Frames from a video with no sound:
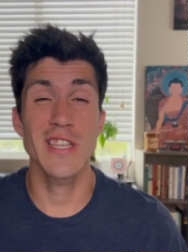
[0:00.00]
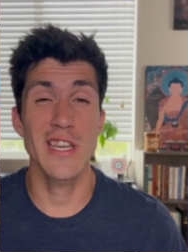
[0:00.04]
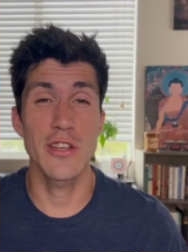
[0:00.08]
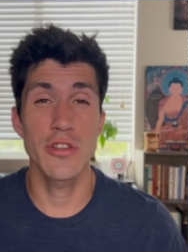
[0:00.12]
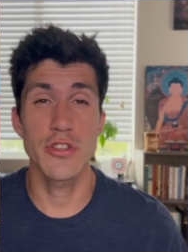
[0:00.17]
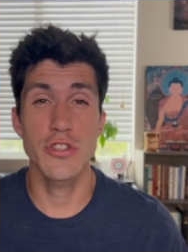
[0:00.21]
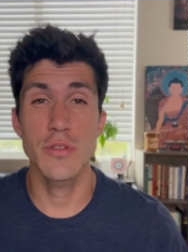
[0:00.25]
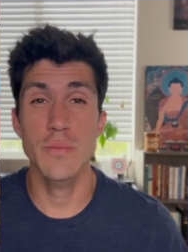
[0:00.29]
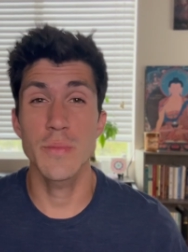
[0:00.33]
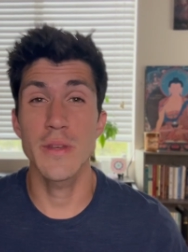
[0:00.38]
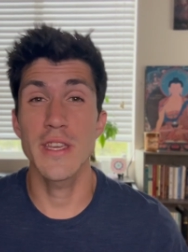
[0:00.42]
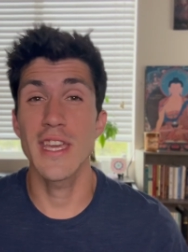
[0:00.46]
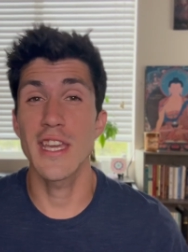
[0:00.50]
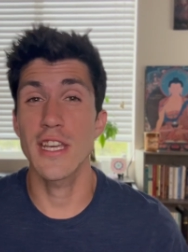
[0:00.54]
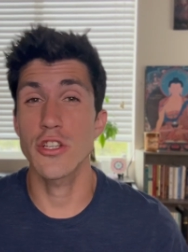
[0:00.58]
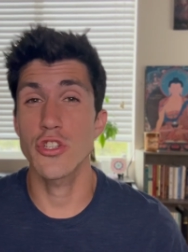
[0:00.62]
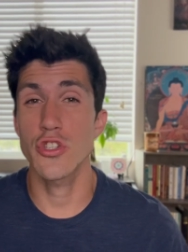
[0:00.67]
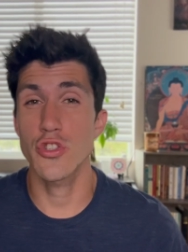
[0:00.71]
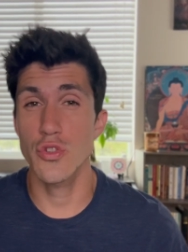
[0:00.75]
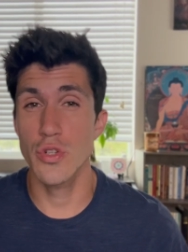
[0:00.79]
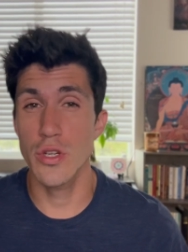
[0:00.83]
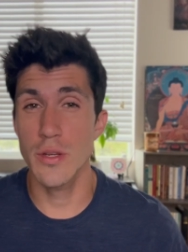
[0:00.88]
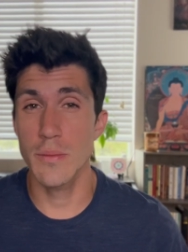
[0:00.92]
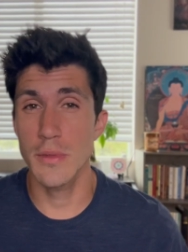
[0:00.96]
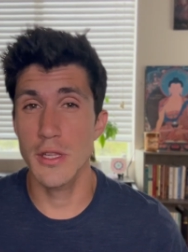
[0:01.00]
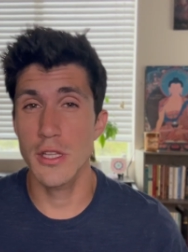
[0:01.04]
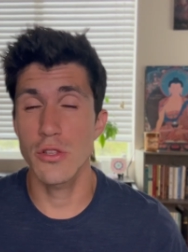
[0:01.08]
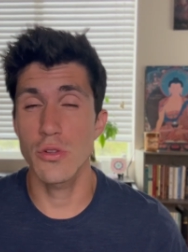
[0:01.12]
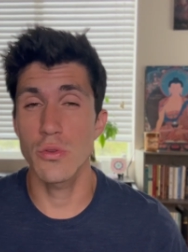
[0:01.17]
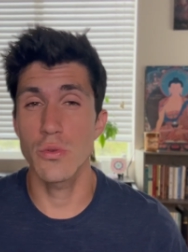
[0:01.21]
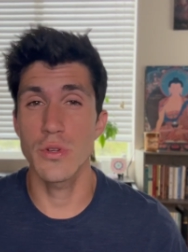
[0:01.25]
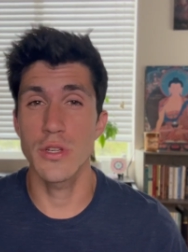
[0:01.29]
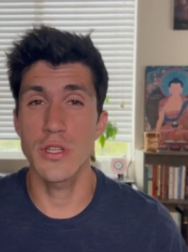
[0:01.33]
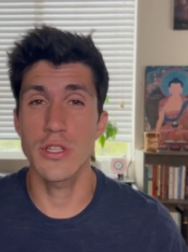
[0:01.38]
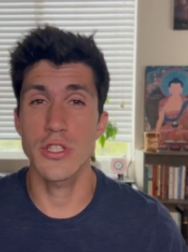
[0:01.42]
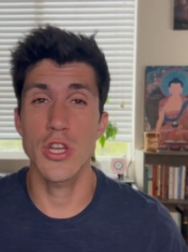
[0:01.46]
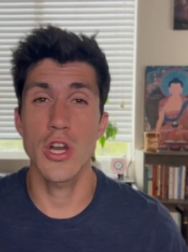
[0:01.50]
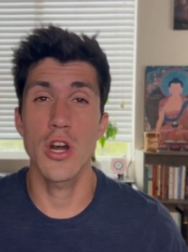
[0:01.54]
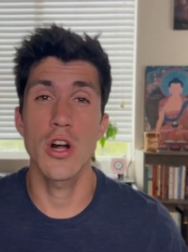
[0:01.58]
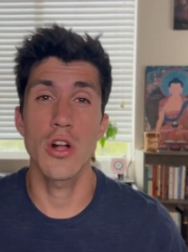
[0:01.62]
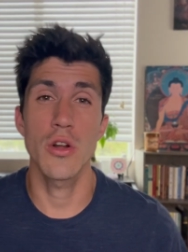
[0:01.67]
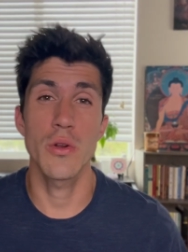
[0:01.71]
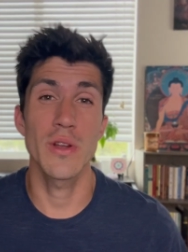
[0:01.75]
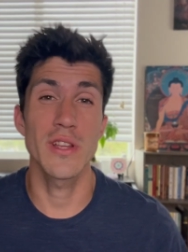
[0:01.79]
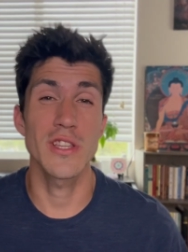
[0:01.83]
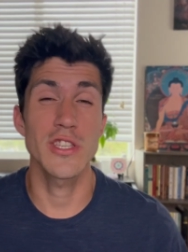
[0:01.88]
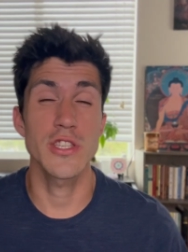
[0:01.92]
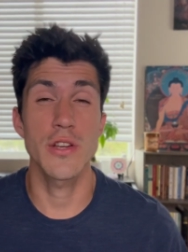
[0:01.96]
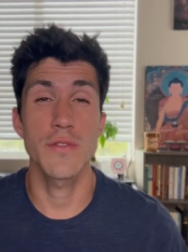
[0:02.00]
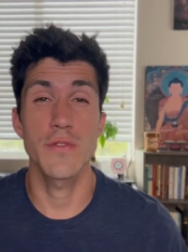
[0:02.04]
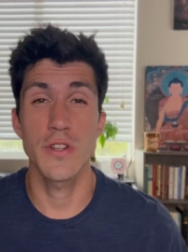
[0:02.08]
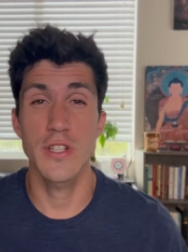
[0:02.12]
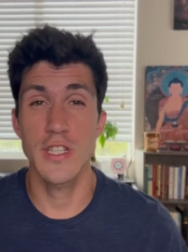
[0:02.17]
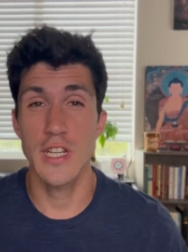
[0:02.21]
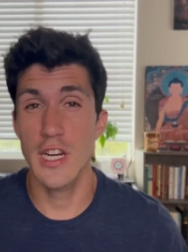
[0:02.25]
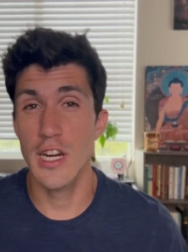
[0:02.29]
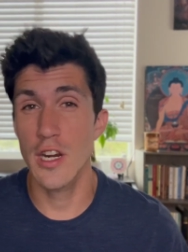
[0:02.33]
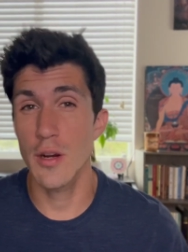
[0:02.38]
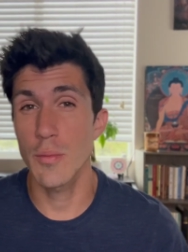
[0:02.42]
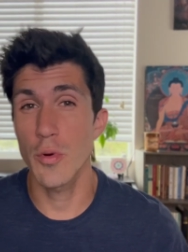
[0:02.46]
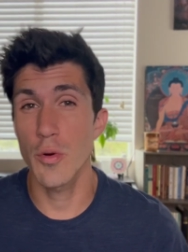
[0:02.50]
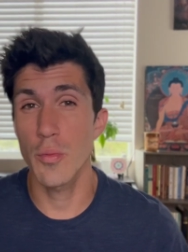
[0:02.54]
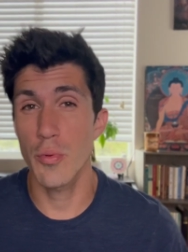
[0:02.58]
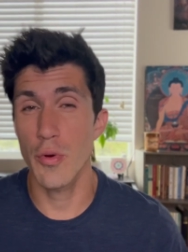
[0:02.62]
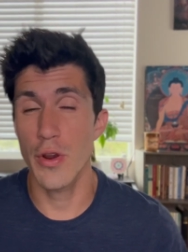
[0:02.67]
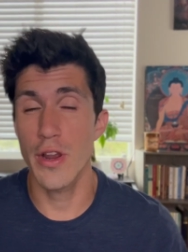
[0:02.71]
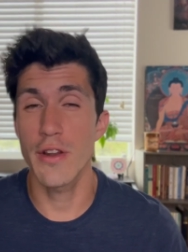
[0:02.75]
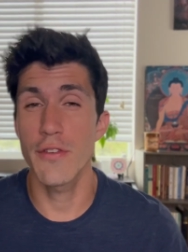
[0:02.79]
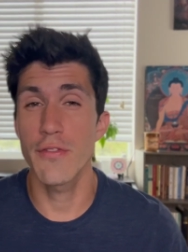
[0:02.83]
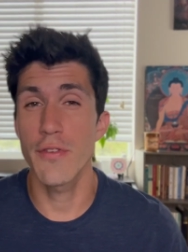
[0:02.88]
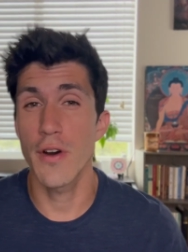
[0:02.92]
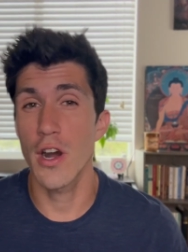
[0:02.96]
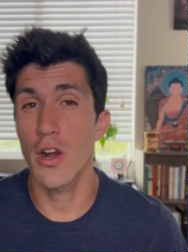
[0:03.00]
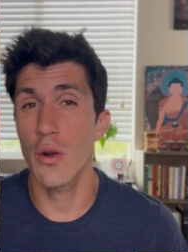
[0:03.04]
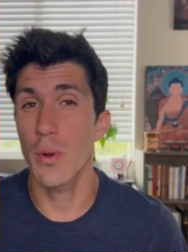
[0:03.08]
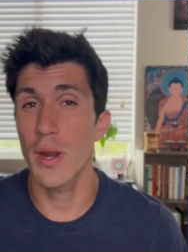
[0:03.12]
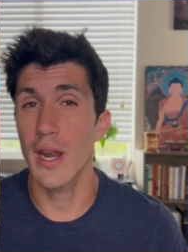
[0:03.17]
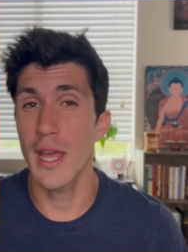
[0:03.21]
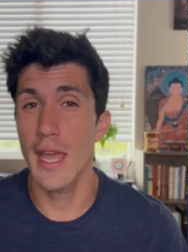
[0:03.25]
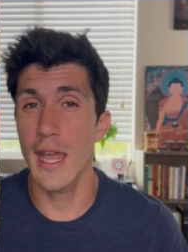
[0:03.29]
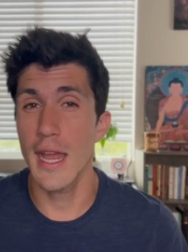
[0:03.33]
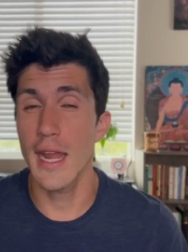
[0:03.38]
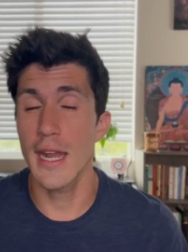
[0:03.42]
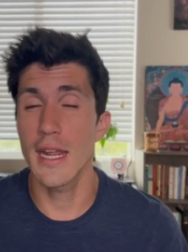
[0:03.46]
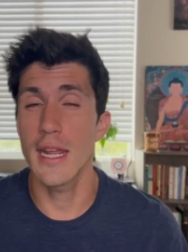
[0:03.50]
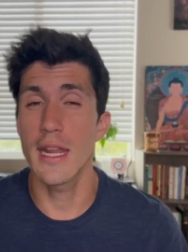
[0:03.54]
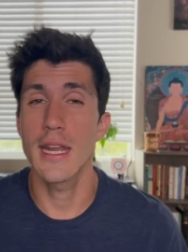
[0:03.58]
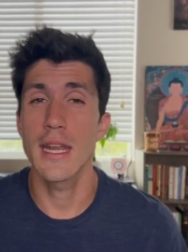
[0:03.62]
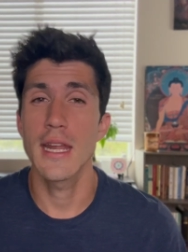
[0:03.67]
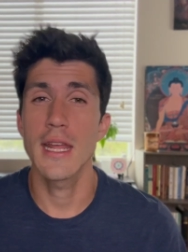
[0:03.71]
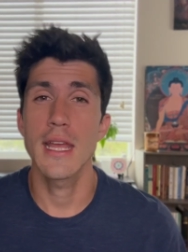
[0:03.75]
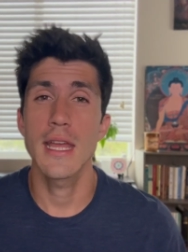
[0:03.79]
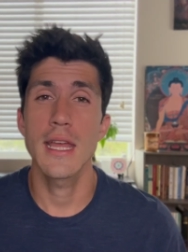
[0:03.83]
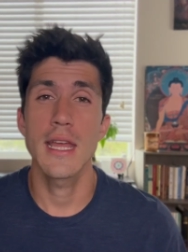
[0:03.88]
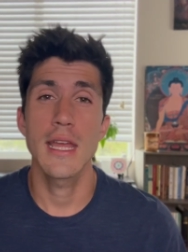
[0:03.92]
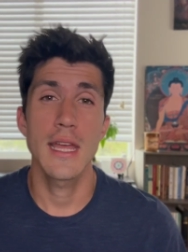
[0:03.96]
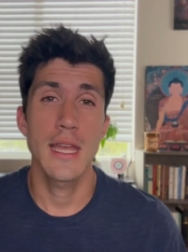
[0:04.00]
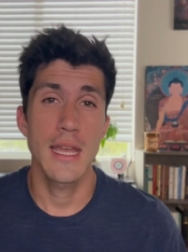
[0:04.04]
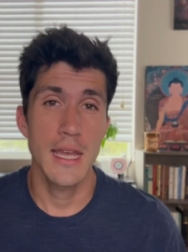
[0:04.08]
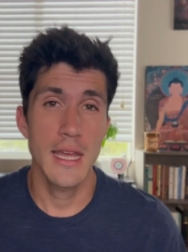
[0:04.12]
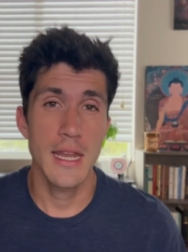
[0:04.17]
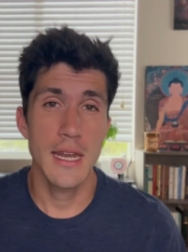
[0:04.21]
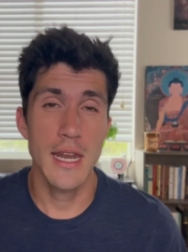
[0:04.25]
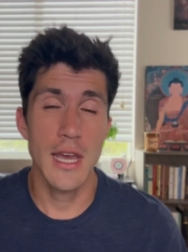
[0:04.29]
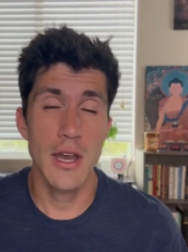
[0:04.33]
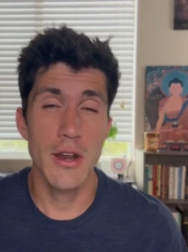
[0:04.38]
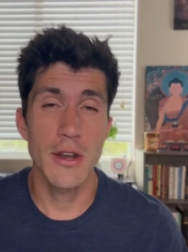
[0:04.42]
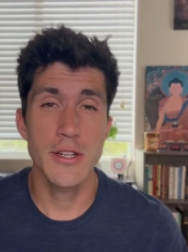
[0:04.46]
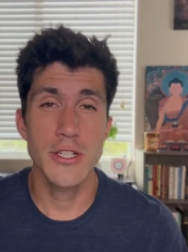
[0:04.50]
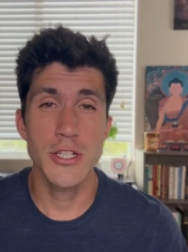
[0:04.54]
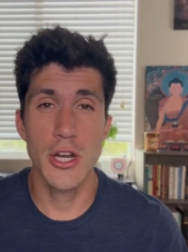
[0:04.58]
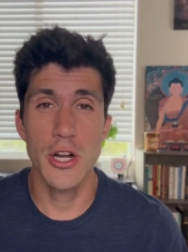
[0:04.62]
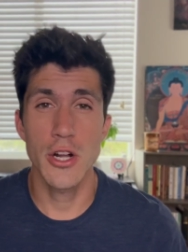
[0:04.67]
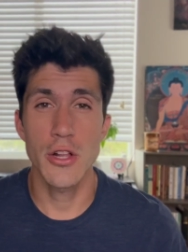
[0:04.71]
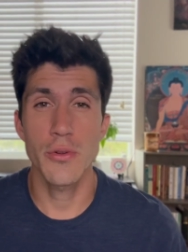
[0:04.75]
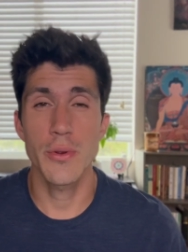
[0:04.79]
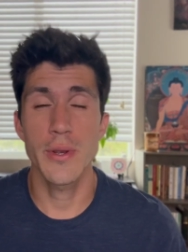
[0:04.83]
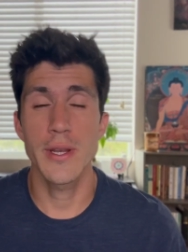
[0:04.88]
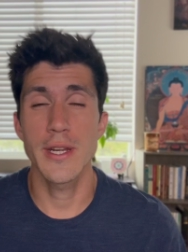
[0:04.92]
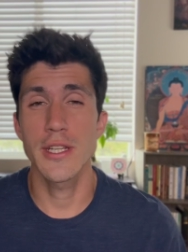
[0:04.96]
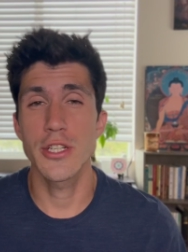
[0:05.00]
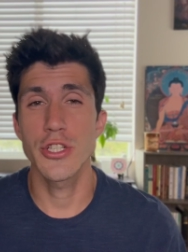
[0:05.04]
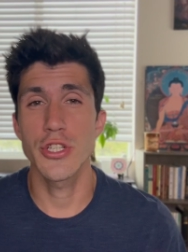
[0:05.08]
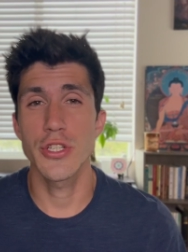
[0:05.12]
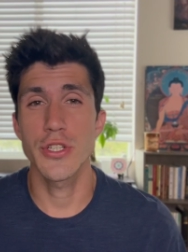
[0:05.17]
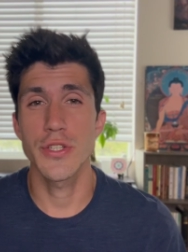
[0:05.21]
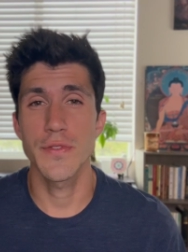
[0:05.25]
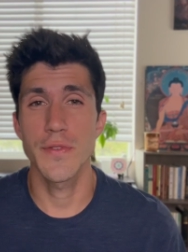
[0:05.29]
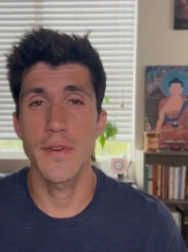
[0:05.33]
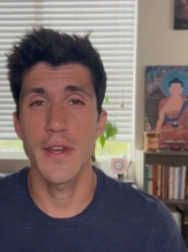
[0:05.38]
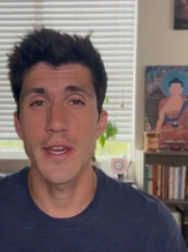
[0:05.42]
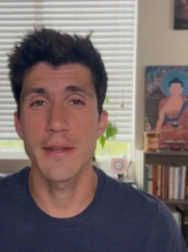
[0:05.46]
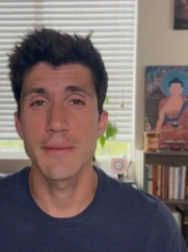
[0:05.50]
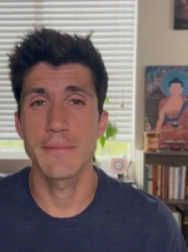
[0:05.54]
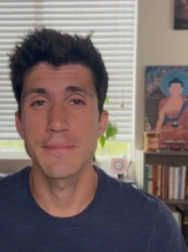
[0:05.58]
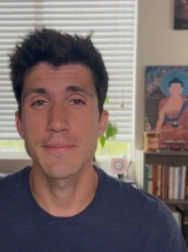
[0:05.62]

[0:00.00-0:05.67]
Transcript: I used to be extremely gluten intolerant, suffered terrible brain fog when I ate it. Now I tolerate it just fine.